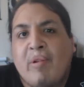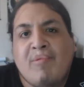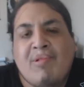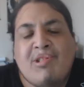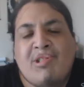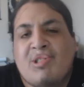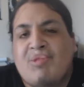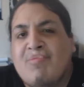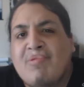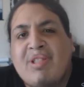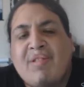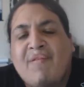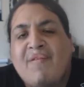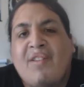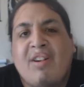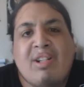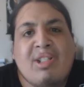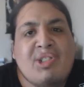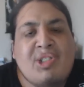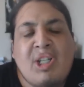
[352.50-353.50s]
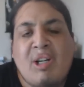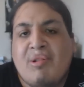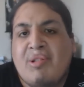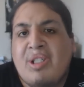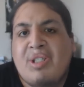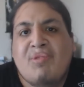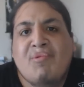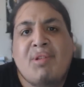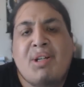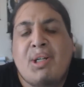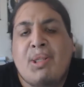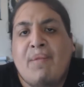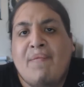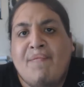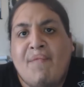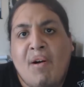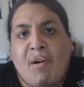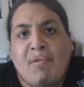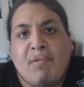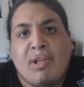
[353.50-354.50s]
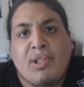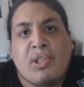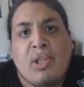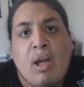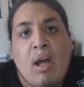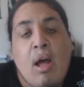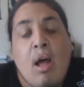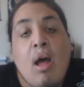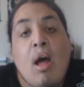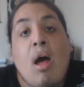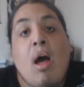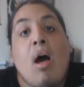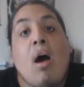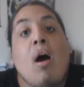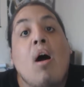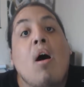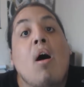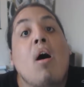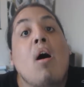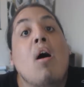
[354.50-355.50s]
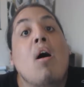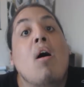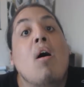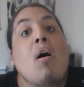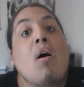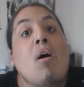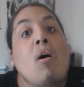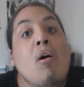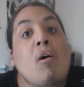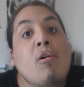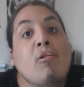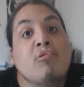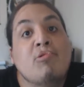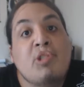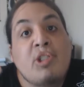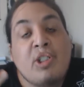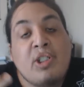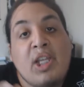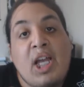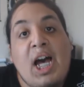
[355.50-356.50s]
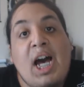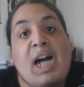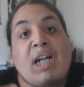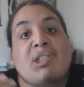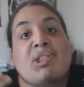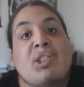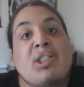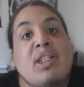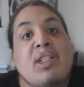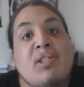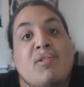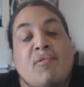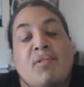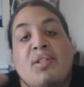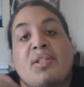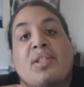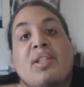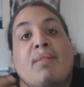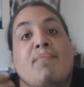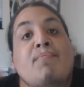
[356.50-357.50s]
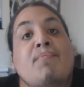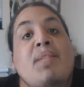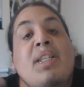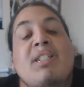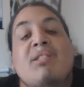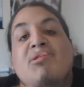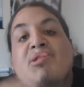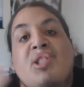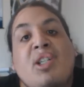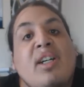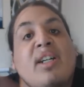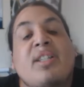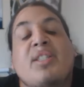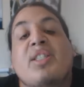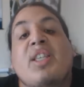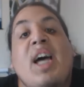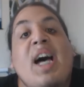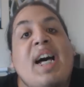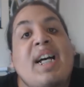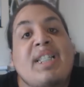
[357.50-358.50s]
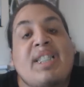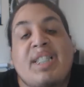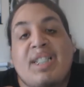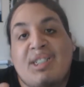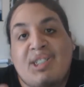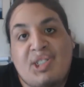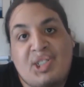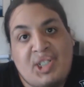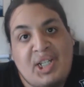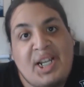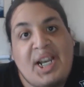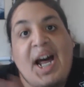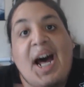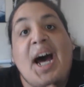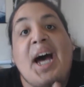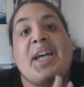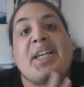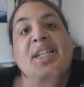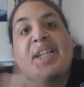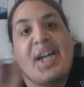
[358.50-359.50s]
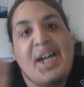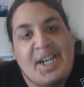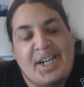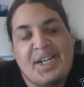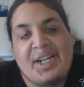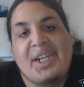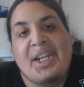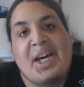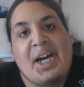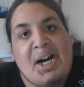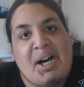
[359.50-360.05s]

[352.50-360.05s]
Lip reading: well, what the fuck is Chelsea doing in the forest? Oh, she's actually doing some ninja assassin shit. I get it